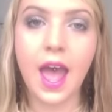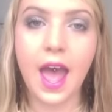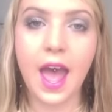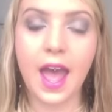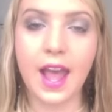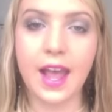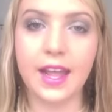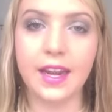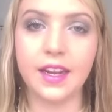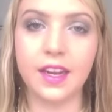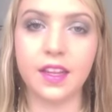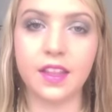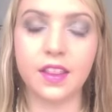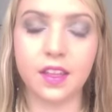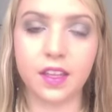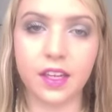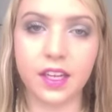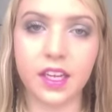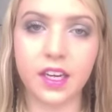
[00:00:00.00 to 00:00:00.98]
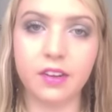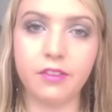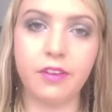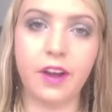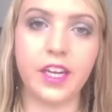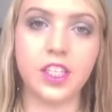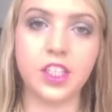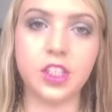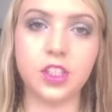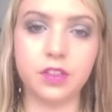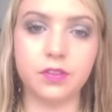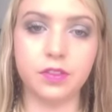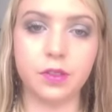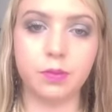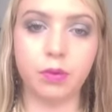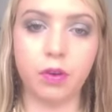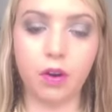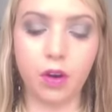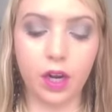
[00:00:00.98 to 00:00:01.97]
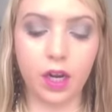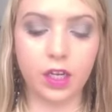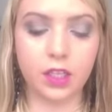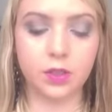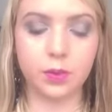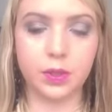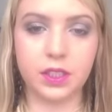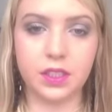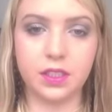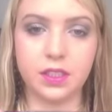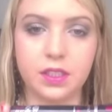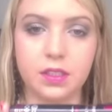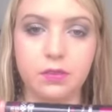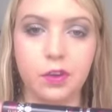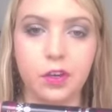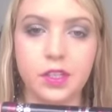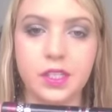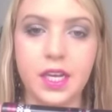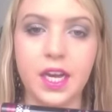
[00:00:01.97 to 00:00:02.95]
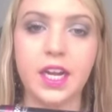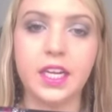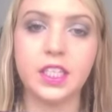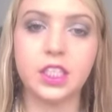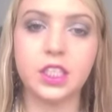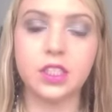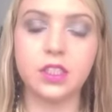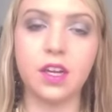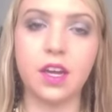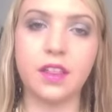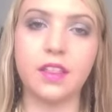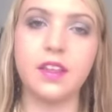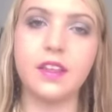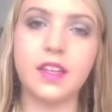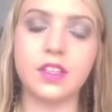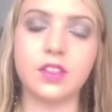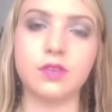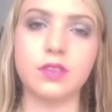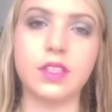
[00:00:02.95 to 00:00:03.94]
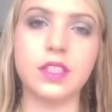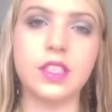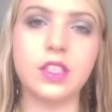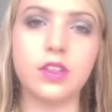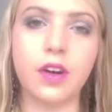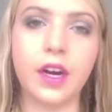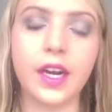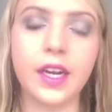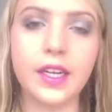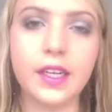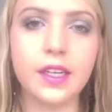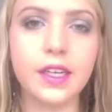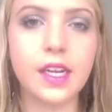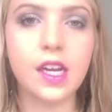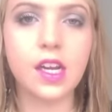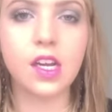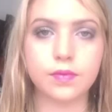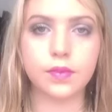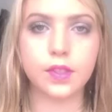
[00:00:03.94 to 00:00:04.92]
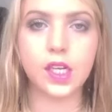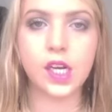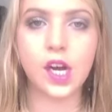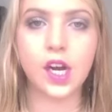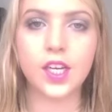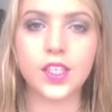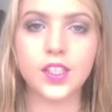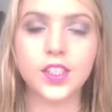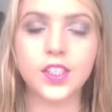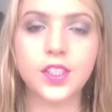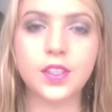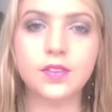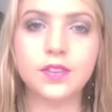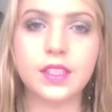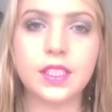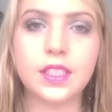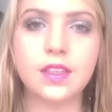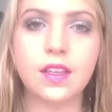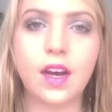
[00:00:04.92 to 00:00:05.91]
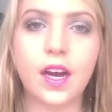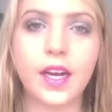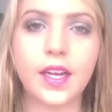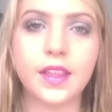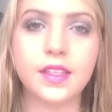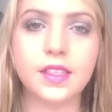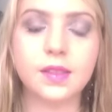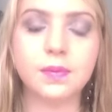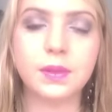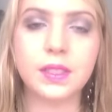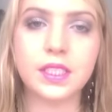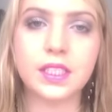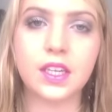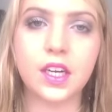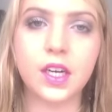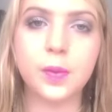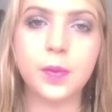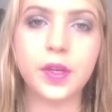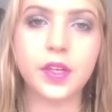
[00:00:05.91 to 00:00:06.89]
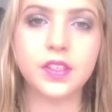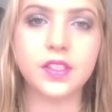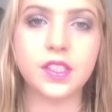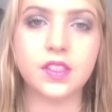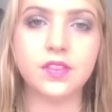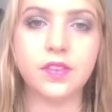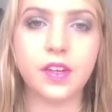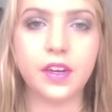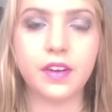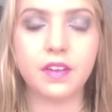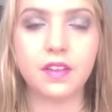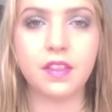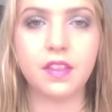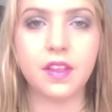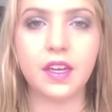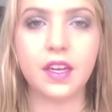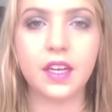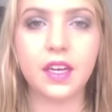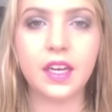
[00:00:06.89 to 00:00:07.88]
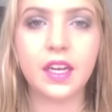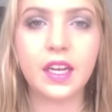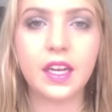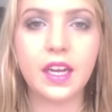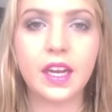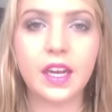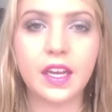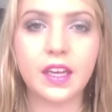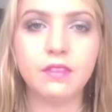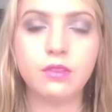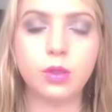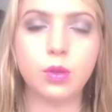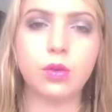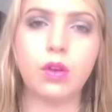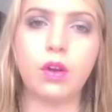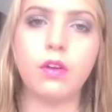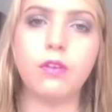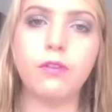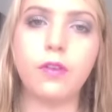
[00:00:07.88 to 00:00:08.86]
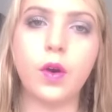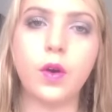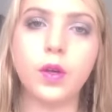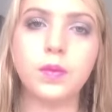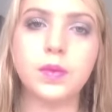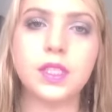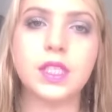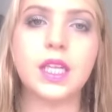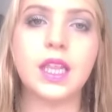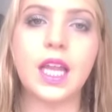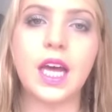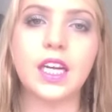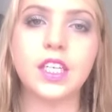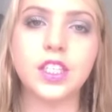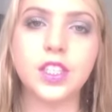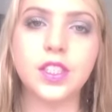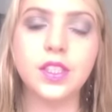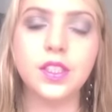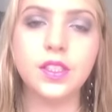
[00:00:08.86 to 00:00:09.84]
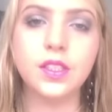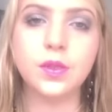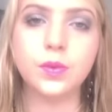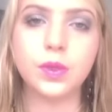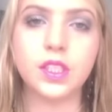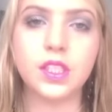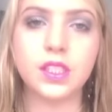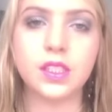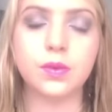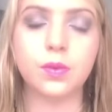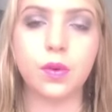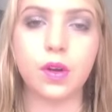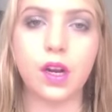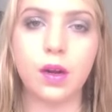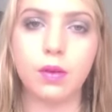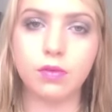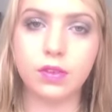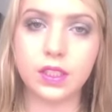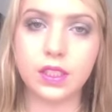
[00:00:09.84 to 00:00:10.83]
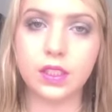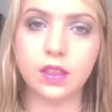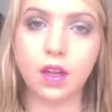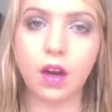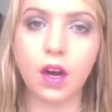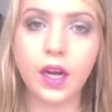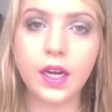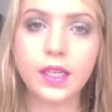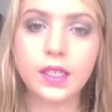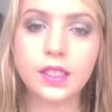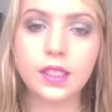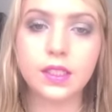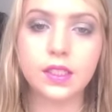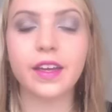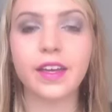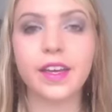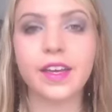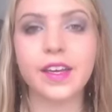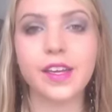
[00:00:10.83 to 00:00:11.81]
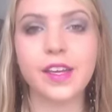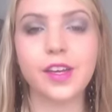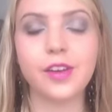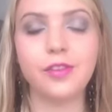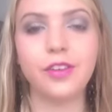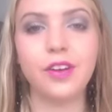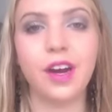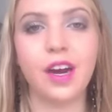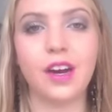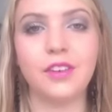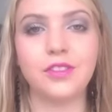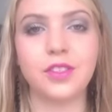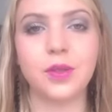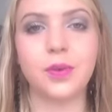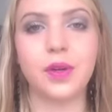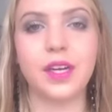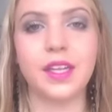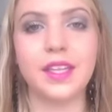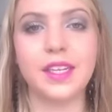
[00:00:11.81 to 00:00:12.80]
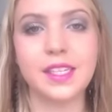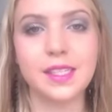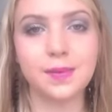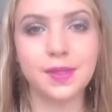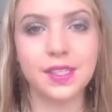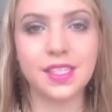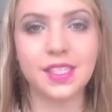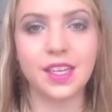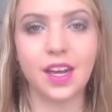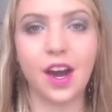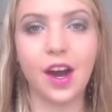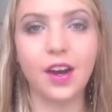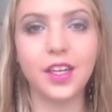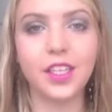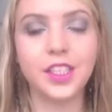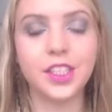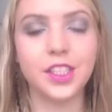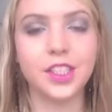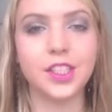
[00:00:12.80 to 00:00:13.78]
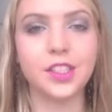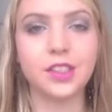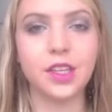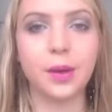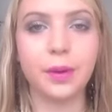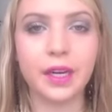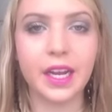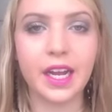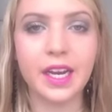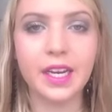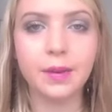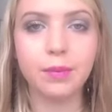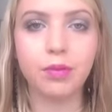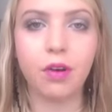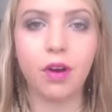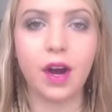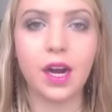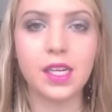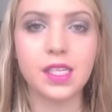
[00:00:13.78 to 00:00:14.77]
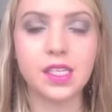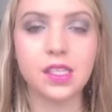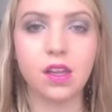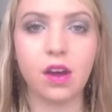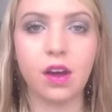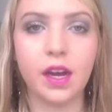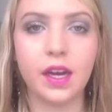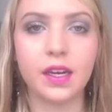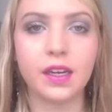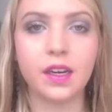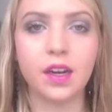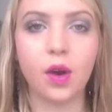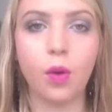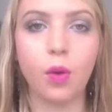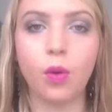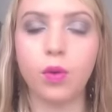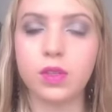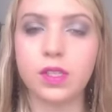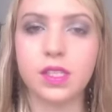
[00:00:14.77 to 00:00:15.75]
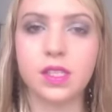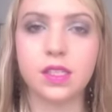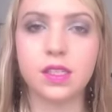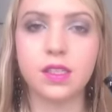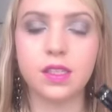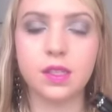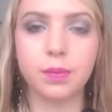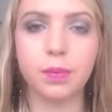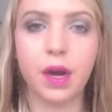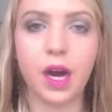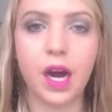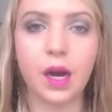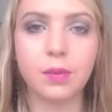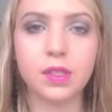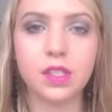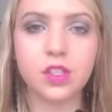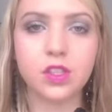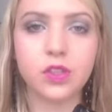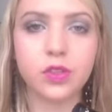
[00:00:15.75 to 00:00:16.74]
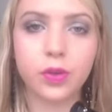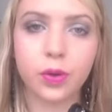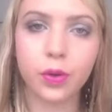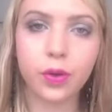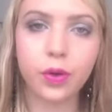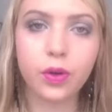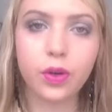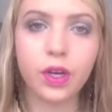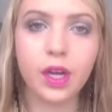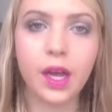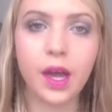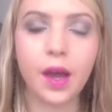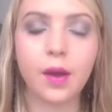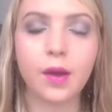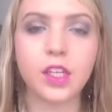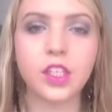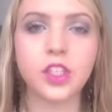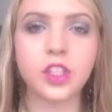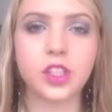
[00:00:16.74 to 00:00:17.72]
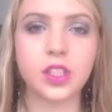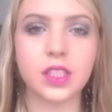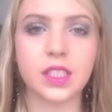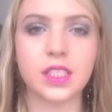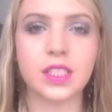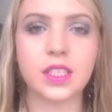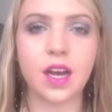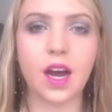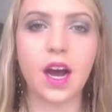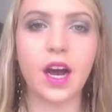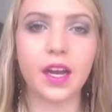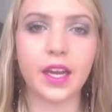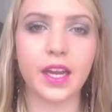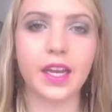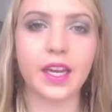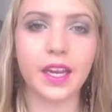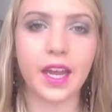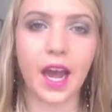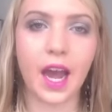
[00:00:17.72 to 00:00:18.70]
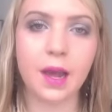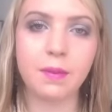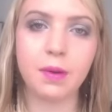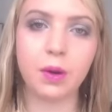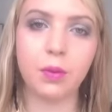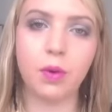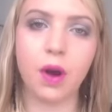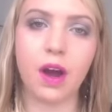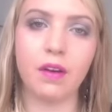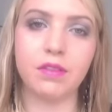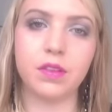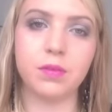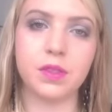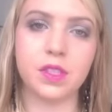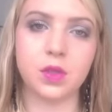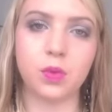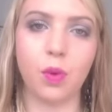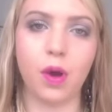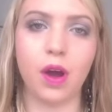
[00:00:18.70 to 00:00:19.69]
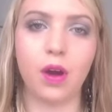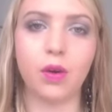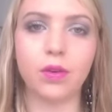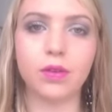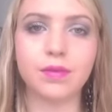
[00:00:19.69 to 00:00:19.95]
and the innovation of the product, which is the rotation, I think that's really great. I also really like this mascara because it's very thickening and gives you a lot of volume to the lashes, which is what I really like. If you're after one of these mascaras, you can grab it at any Priceline or department store. Usually Target and Kmart will have them as well.